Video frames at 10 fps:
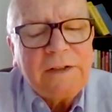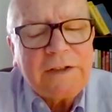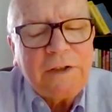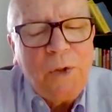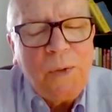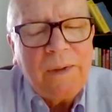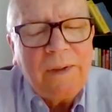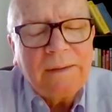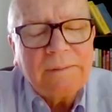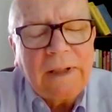
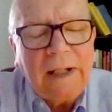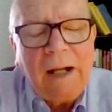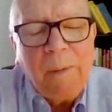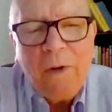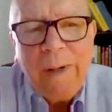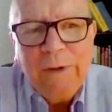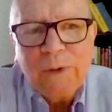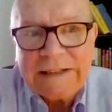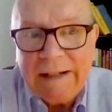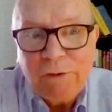So are we going
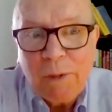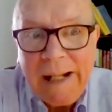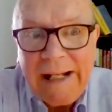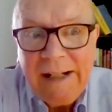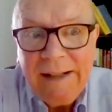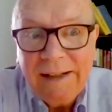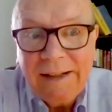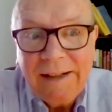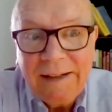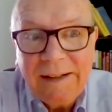to save the planet?